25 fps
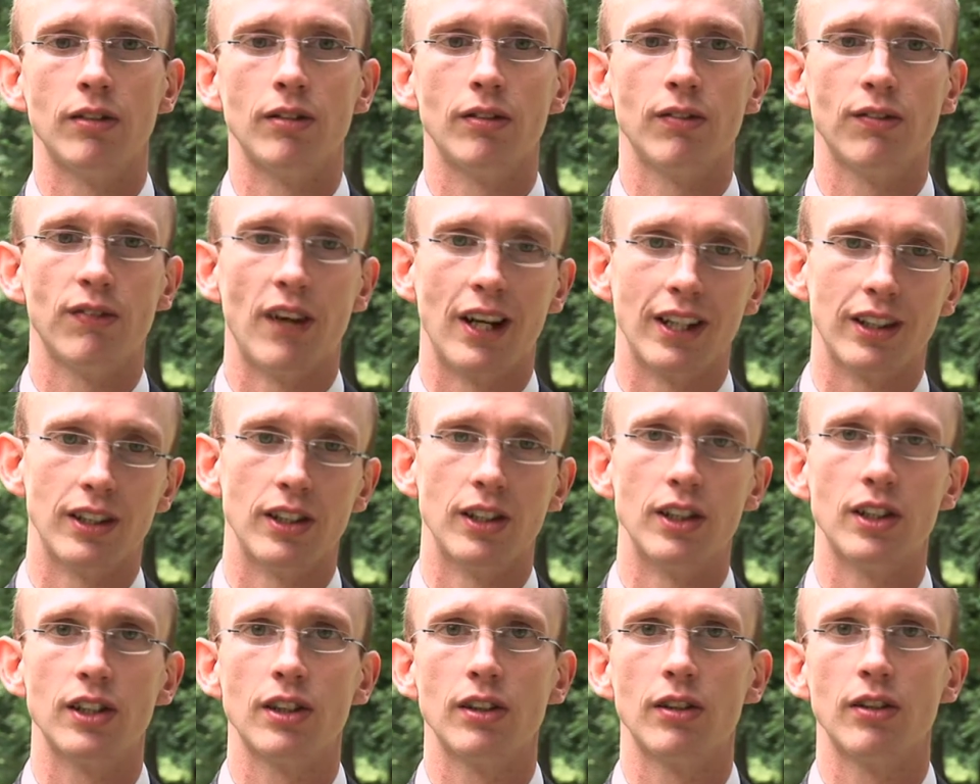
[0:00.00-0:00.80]

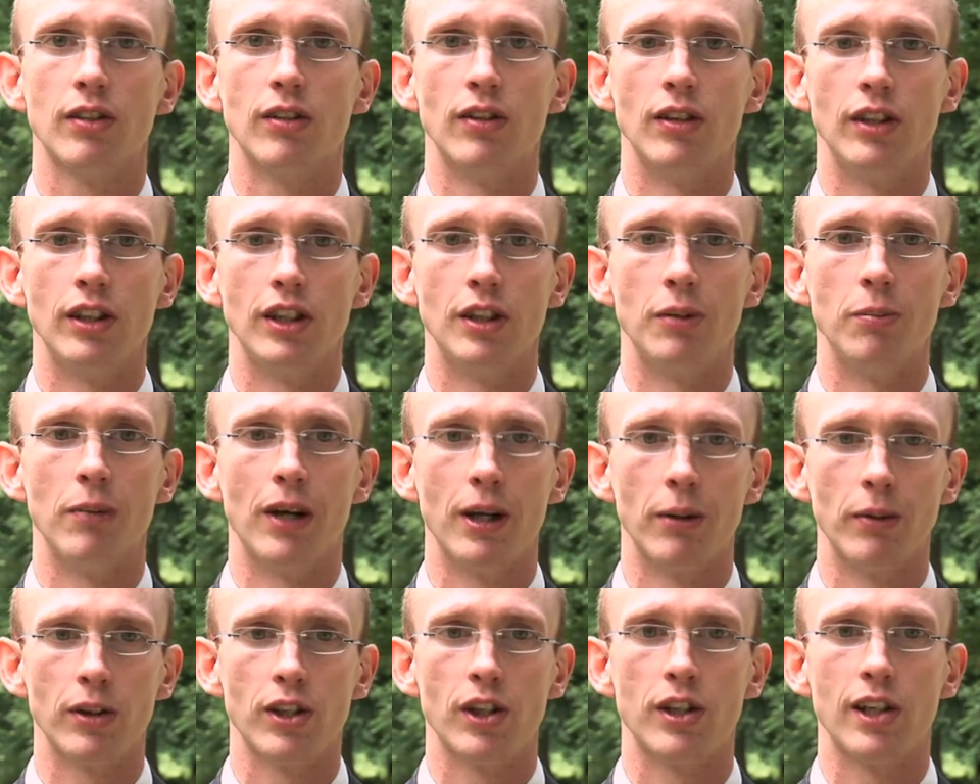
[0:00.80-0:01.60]
factors that you
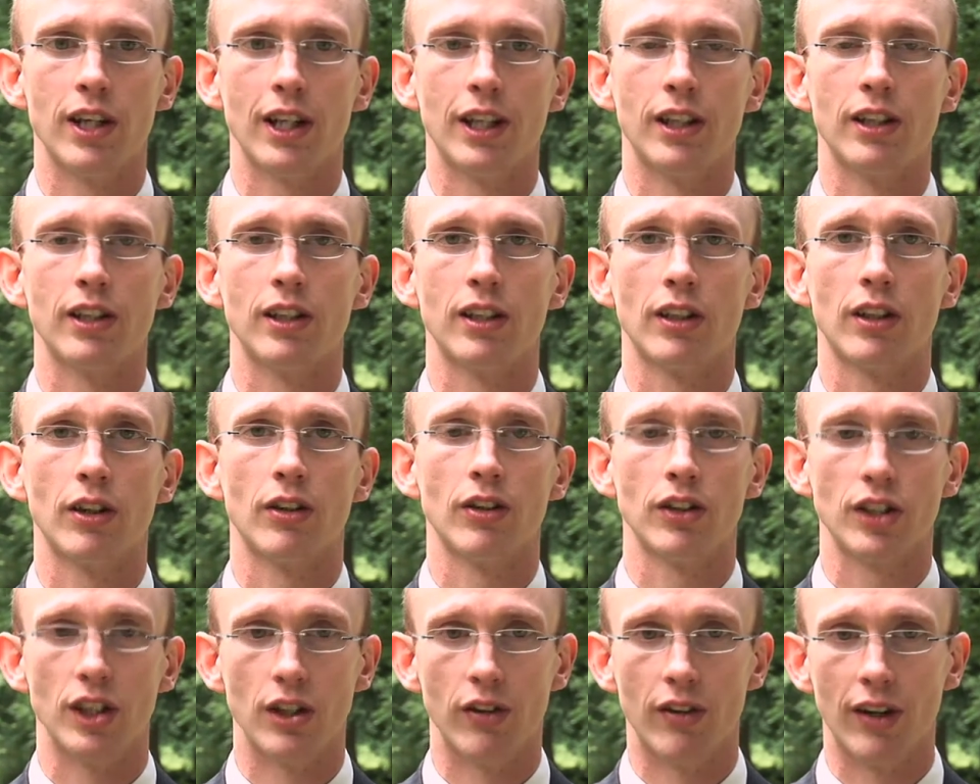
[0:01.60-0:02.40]
may wish to take into
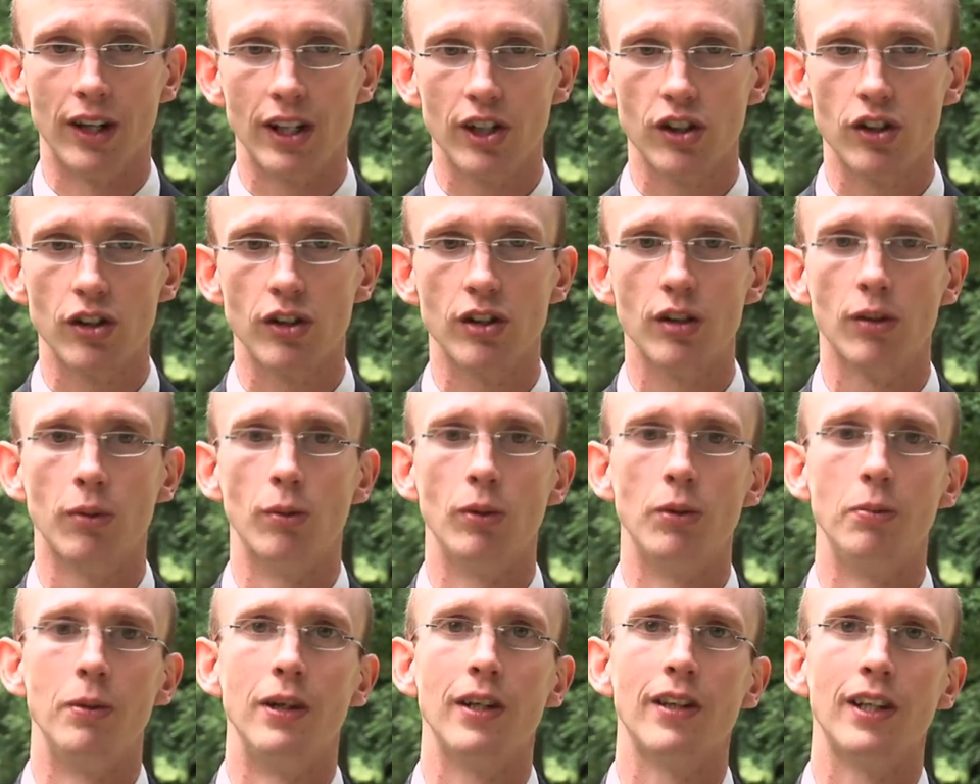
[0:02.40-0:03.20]
consideration
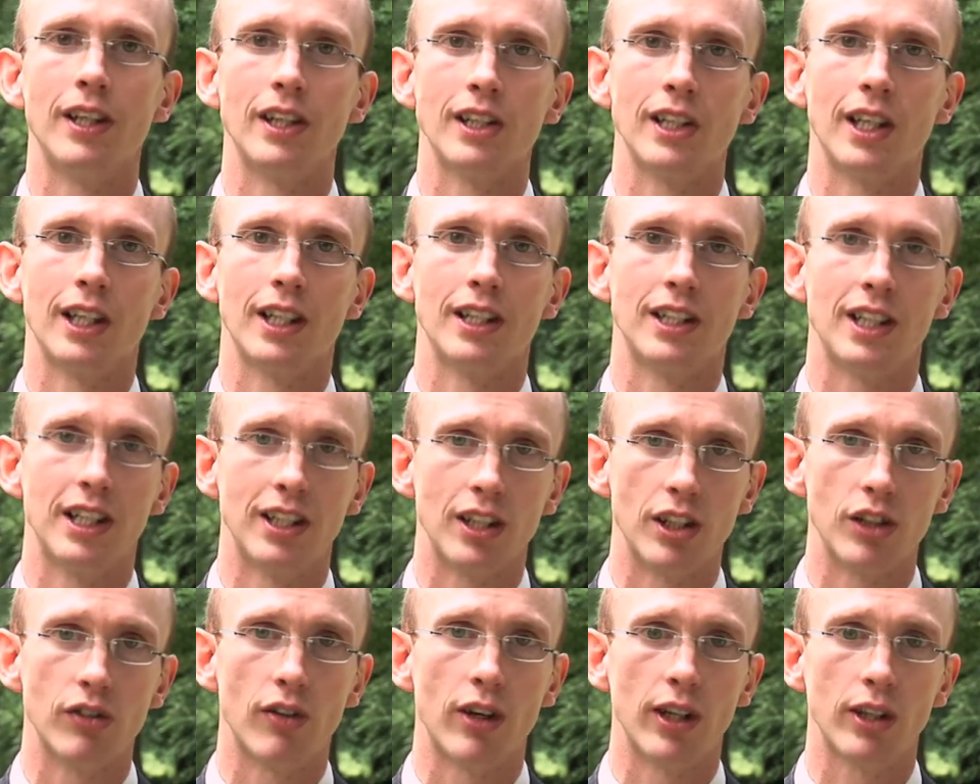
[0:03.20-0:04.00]
would be things like
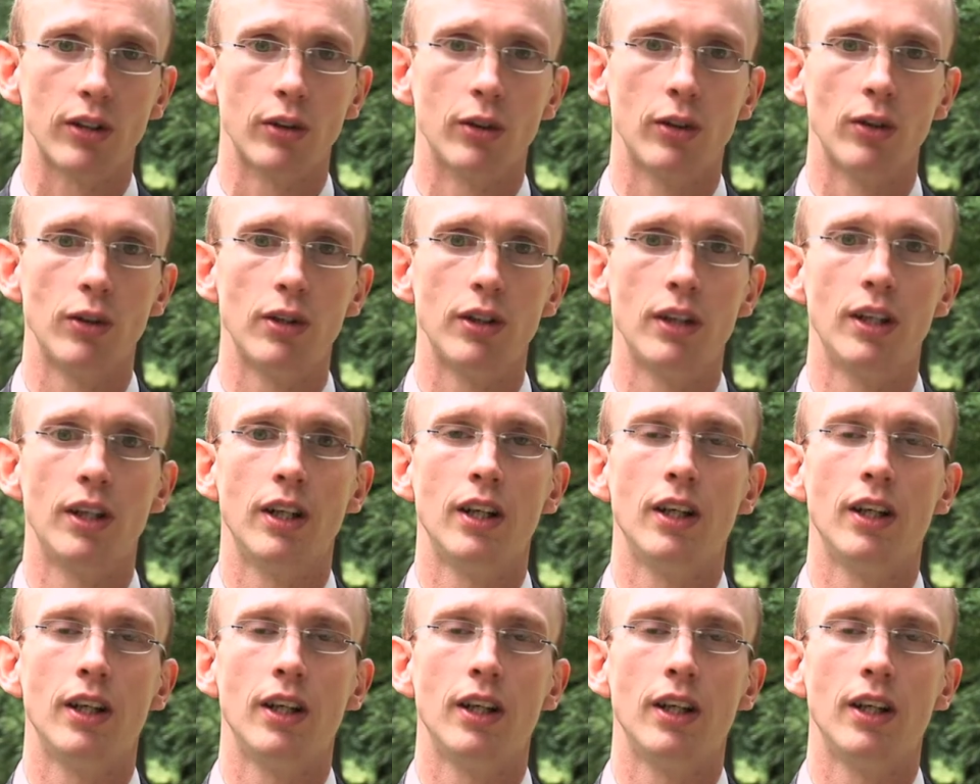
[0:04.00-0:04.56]
attendance record,